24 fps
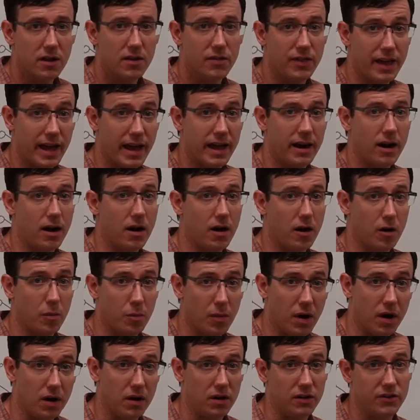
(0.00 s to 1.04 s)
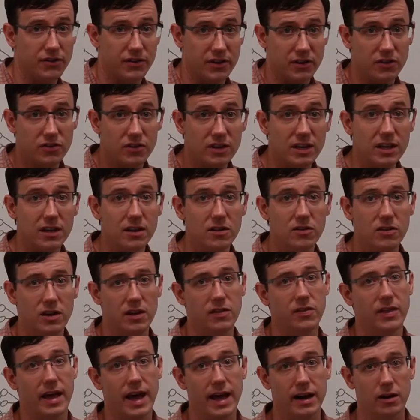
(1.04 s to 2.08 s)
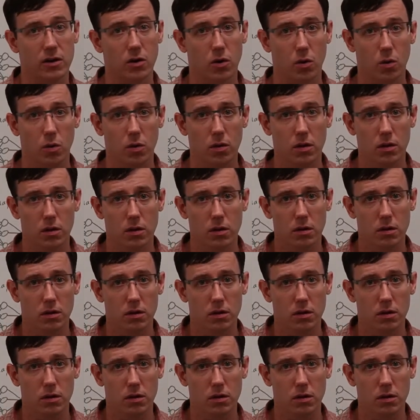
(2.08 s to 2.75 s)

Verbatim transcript: that our model succeeds in that goal.